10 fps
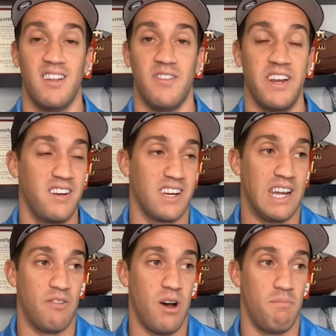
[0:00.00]
They didn't
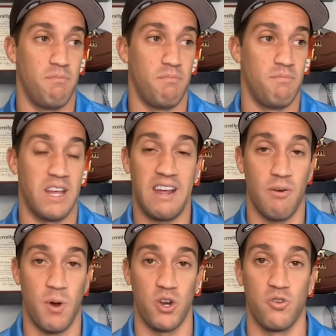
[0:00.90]
give up. They gave
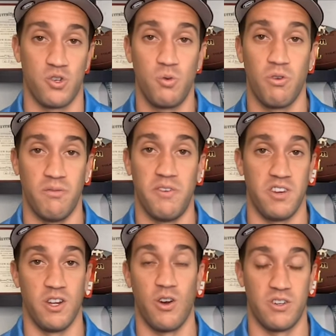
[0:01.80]
up under
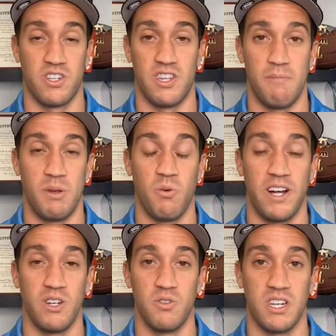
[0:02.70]
250 yards to that
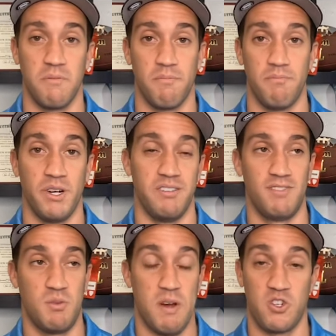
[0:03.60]
BYU team, but
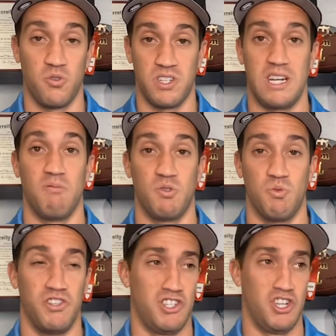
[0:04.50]
special teams
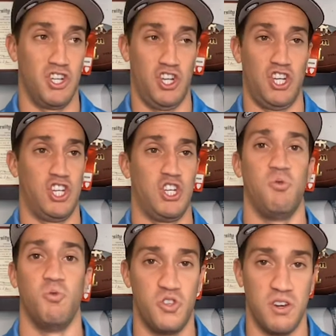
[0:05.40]
was a
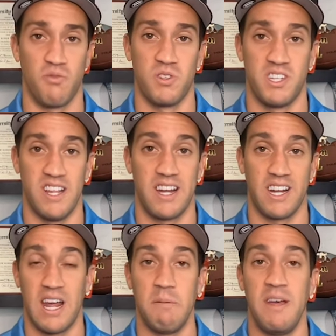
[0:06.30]
huge difference in that
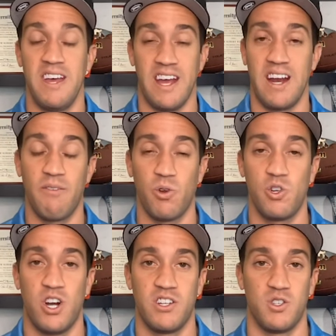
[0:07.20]
game. And
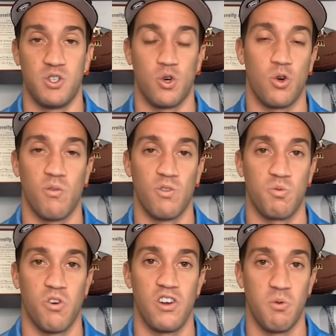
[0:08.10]
Avery Johnson's
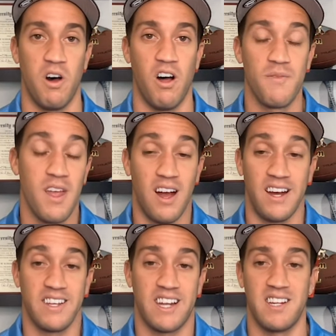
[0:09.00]
turnovers were as well.
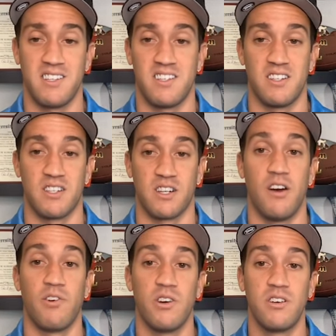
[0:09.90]
I like Kansas State to
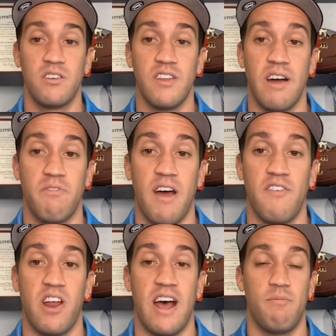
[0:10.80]
cover that
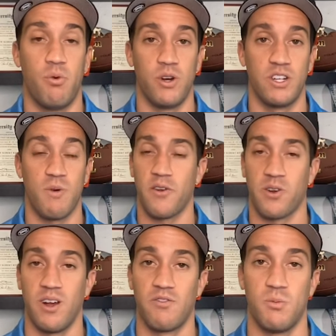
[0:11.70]
5.5 points
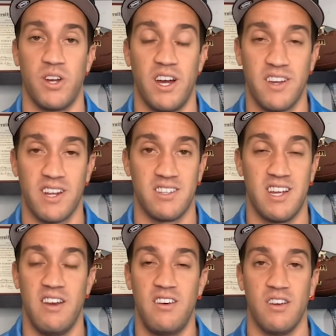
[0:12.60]
rather comfortably. I think a
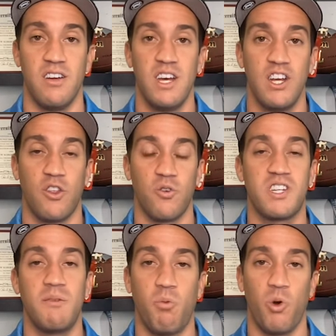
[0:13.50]
10 to
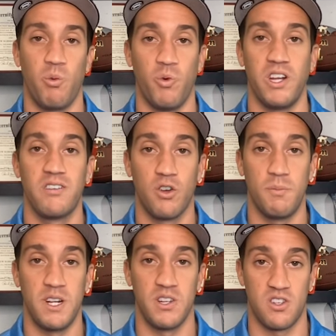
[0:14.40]
13 point win
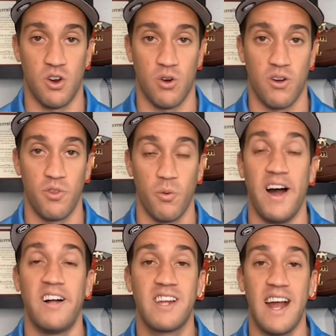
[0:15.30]
could be in store for the
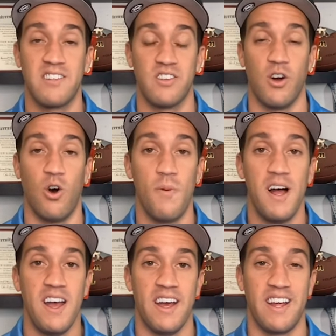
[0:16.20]
Wildcats at home.
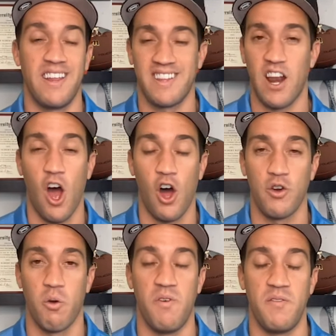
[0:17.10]
And I like that
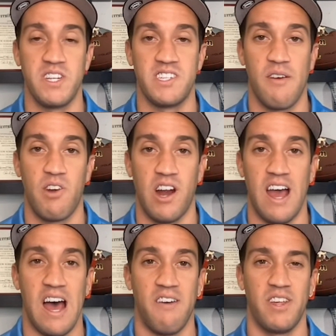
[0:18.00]
under 57.5.
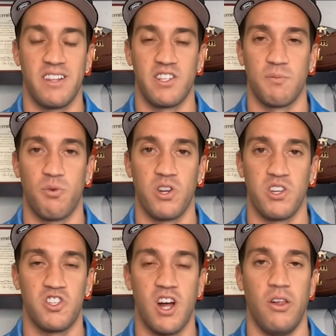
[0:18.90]
I think that's a
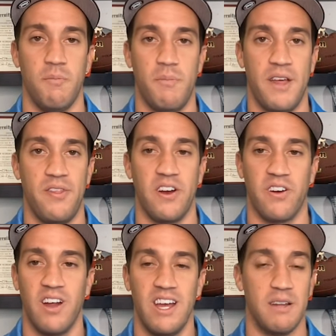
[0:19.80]
pretty solid bet
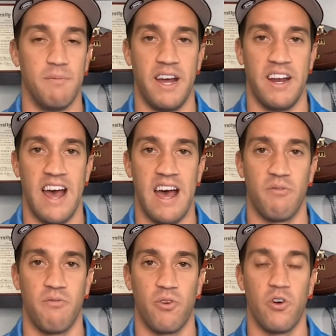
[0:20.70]
there in
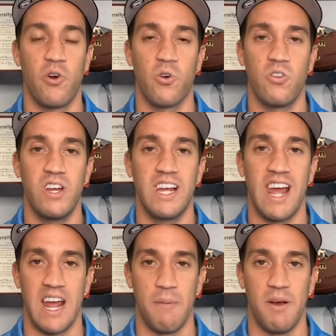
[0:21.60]
Manhattan for an early
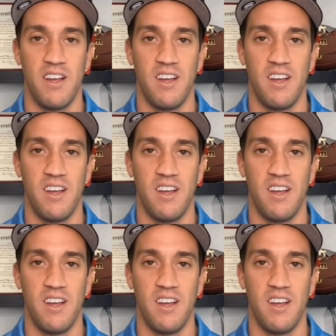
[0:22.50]
game